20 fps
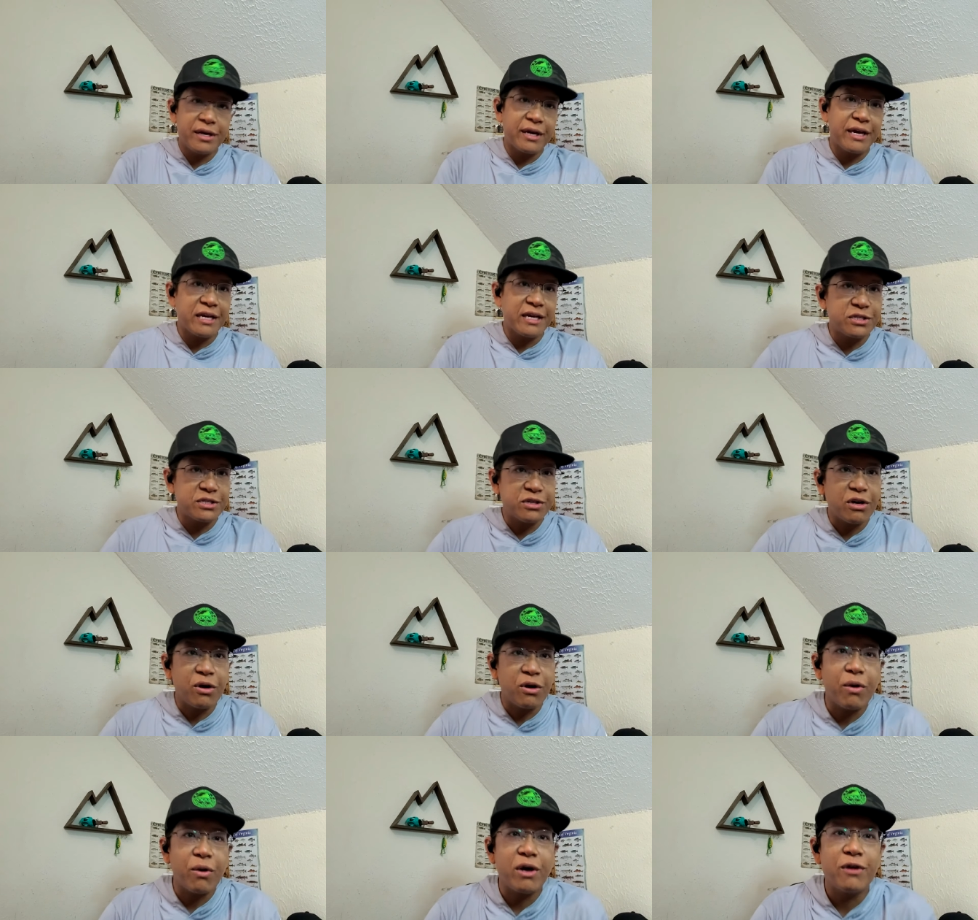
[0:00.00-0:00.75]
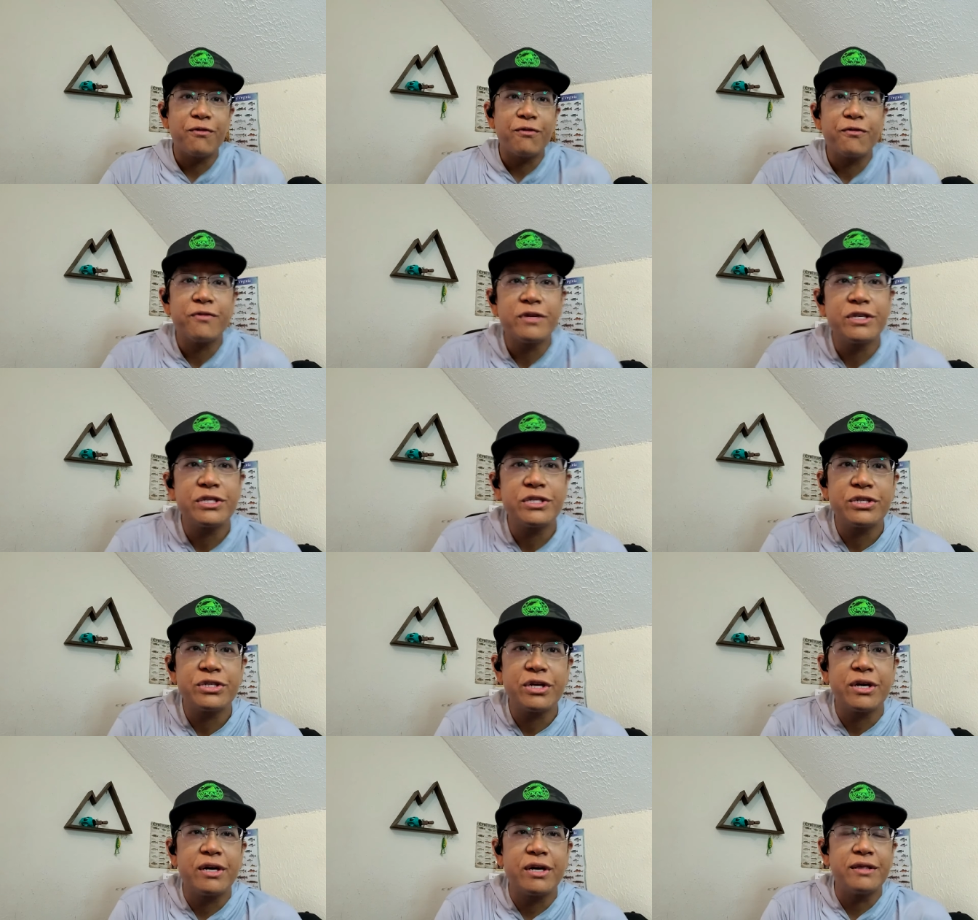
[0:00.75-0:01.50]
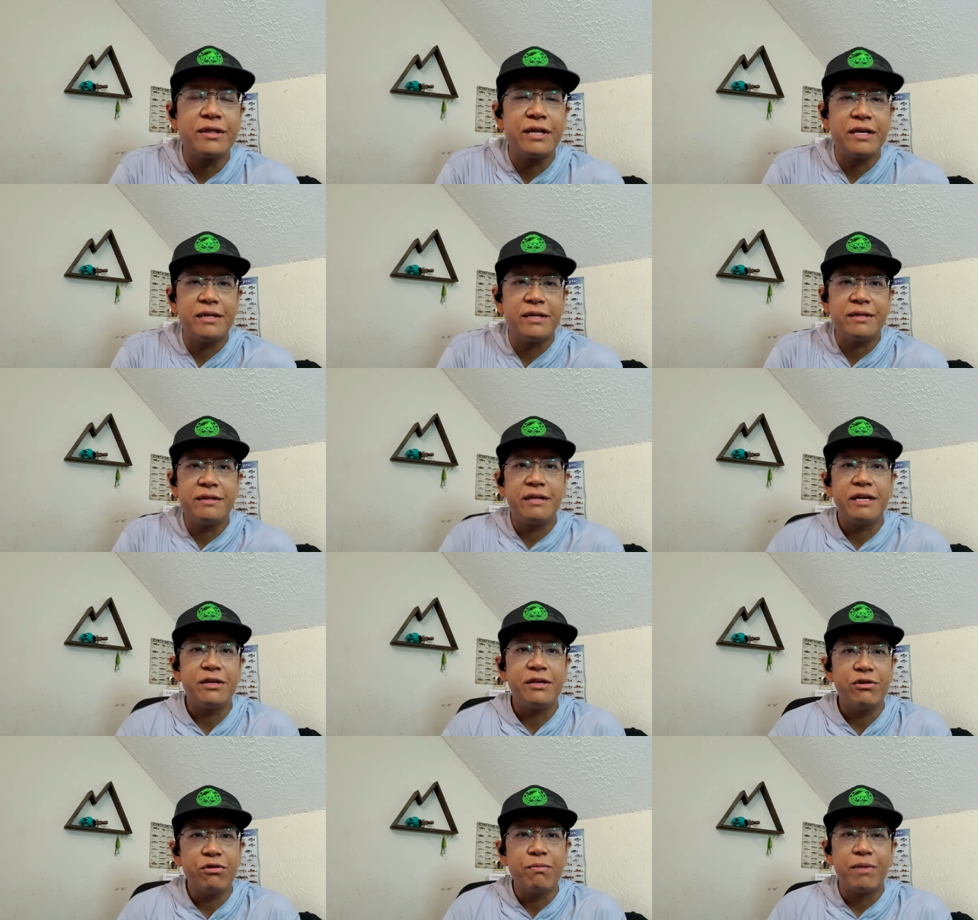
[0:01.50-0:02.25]
and saltwater fish. Uh, they
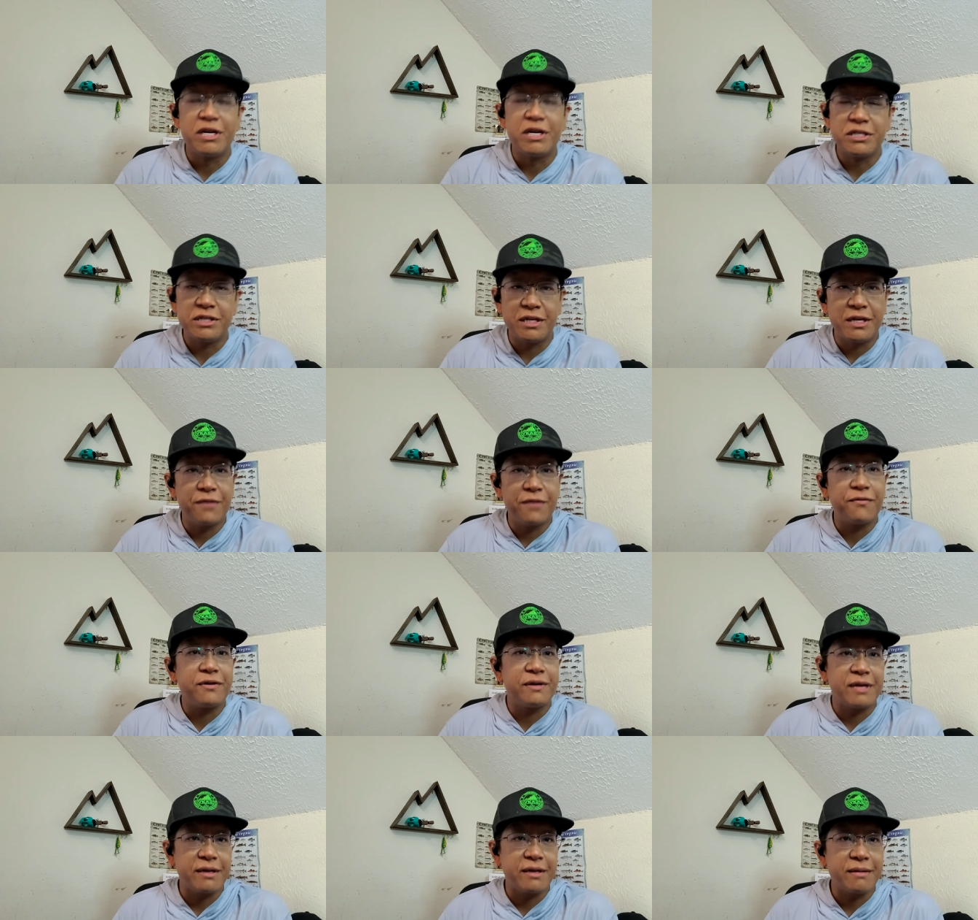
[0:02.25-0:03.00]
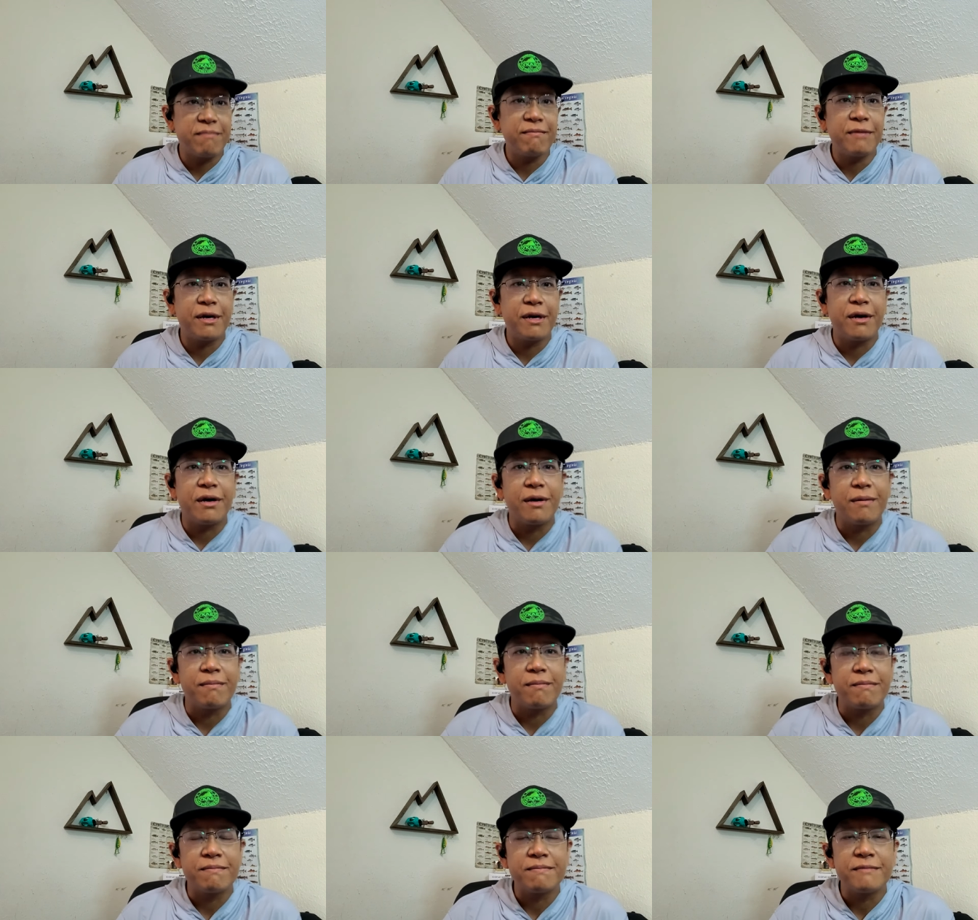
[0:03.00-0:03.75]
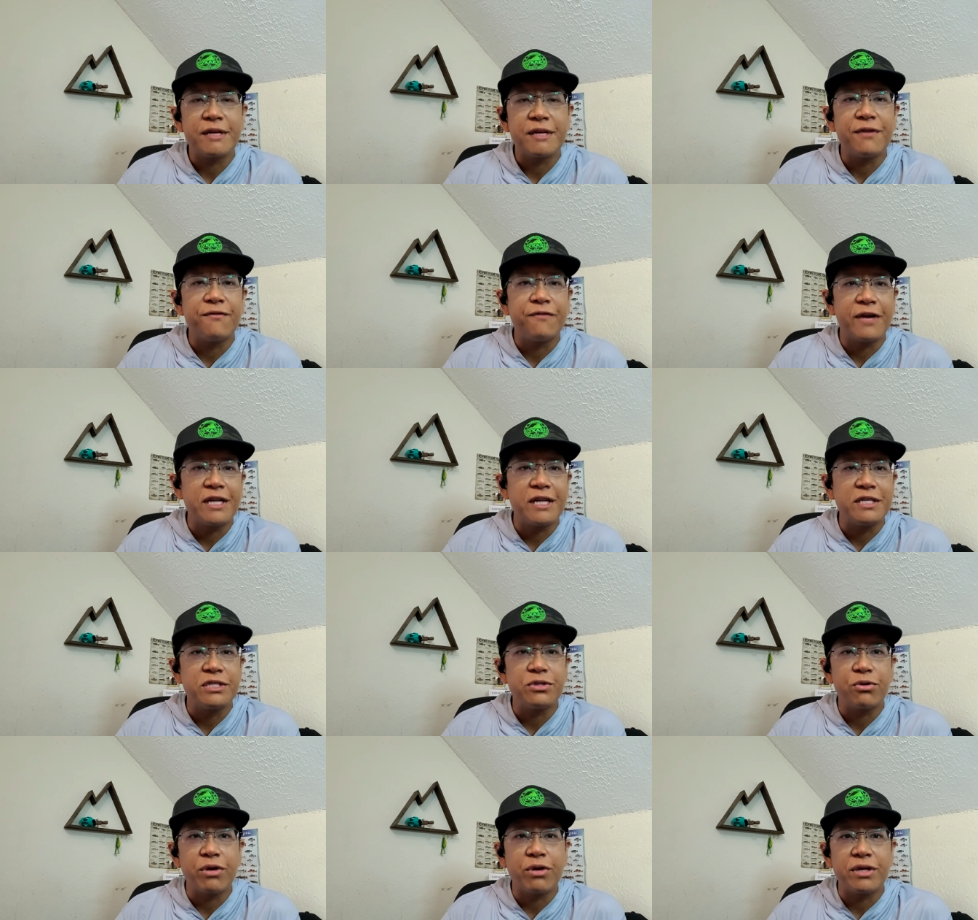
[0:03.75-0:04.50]
they do a bunch of different um,
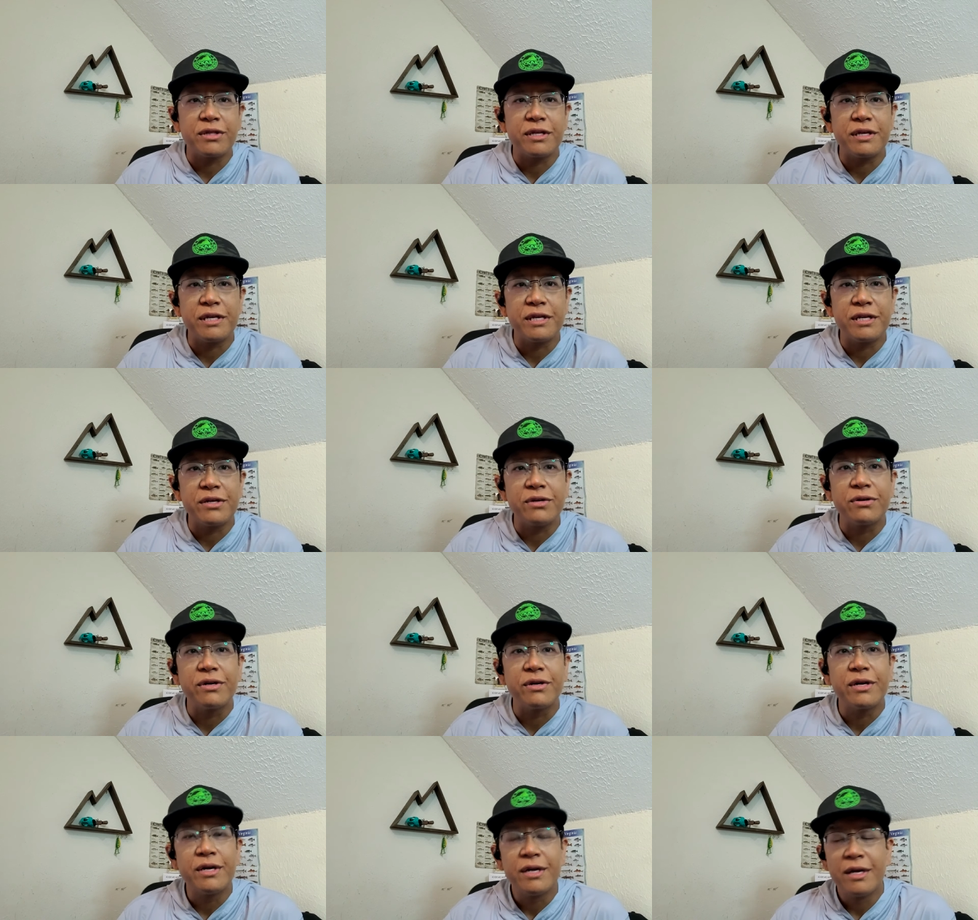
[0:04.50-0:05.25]
events throughout the year.